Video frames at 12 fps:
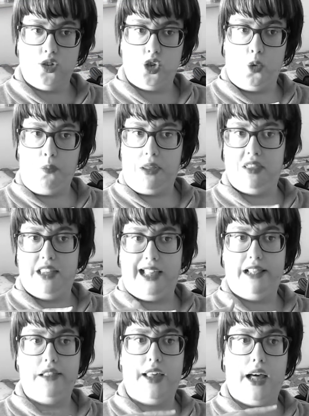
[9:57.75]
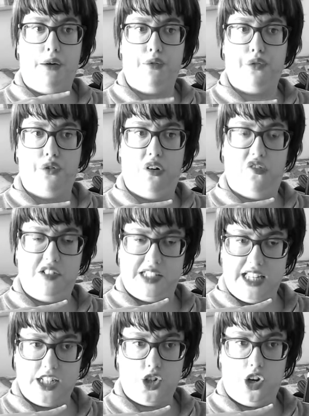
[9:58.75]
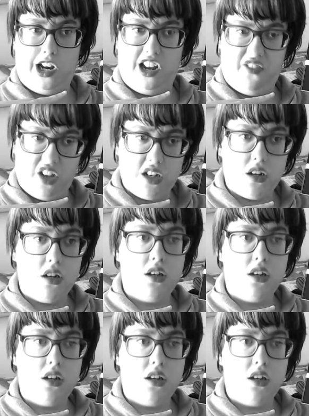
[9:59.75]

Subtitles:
John Mandel, the author of Station 11,